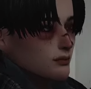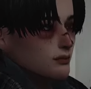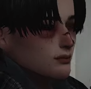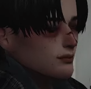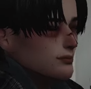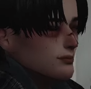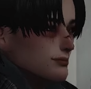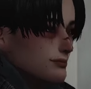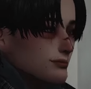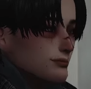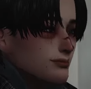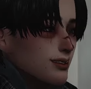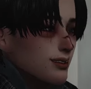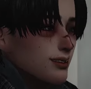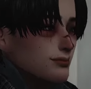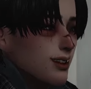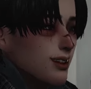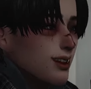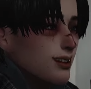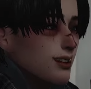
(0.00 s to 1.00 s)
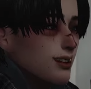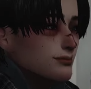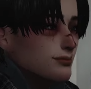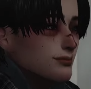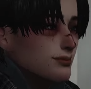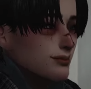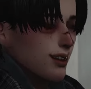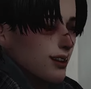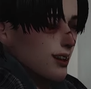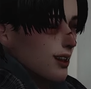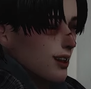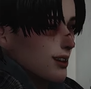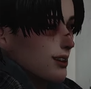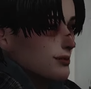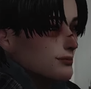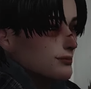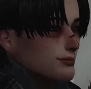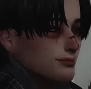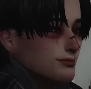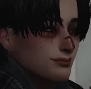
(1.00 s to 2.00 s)
this game so much.
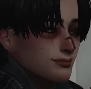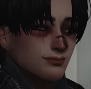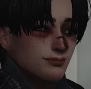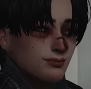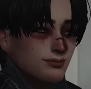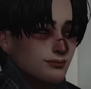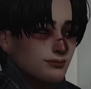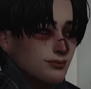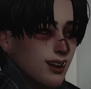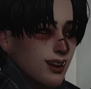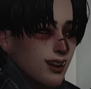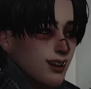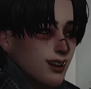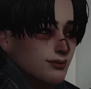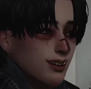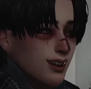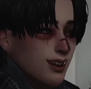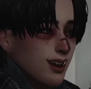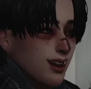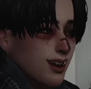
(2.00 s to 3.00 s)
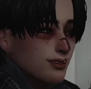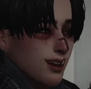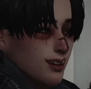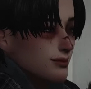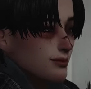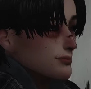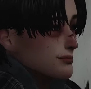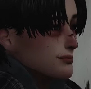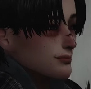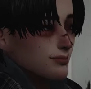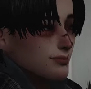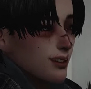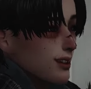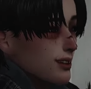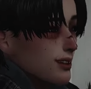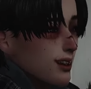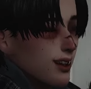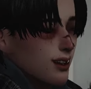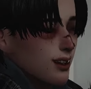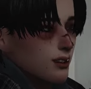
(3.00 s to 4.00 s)
But yeah, he's
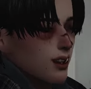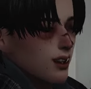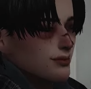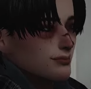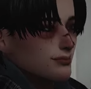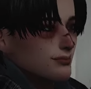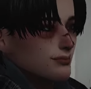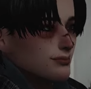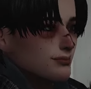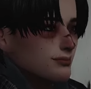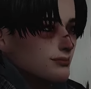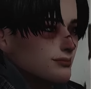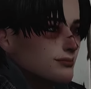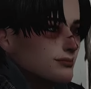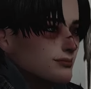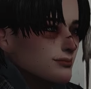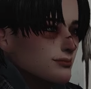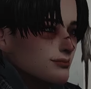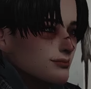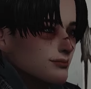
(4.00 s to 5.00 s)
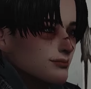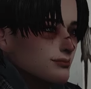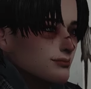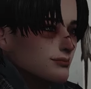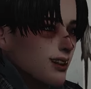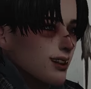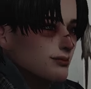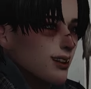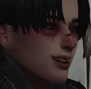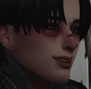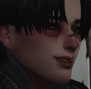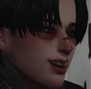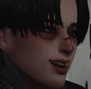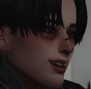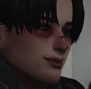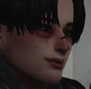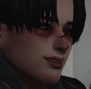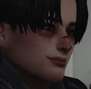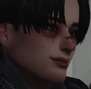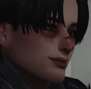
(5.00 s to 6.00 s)
trying to reassure him that
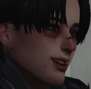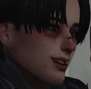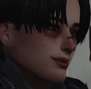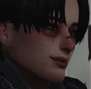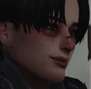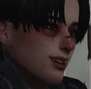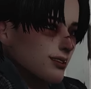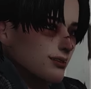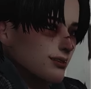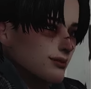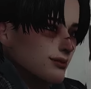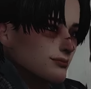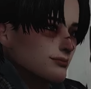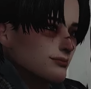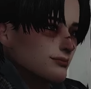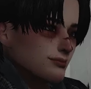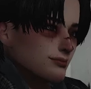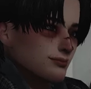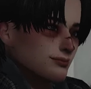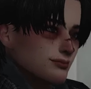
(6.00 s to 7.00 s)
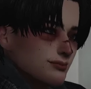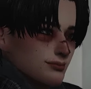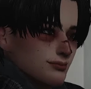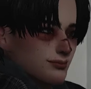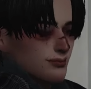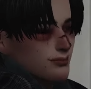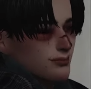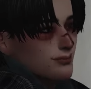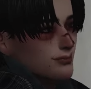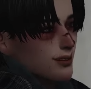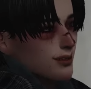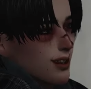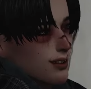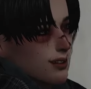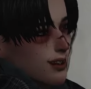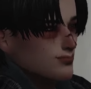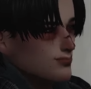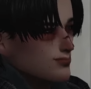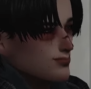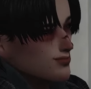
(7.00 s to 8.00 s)
we'll be fine. We'll be
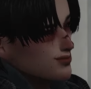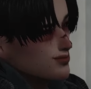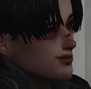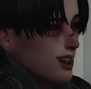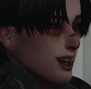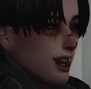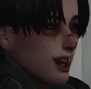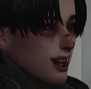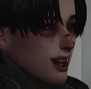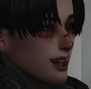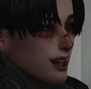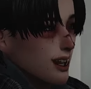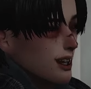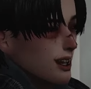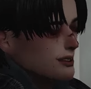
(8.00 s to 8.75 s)
fine. Anyways,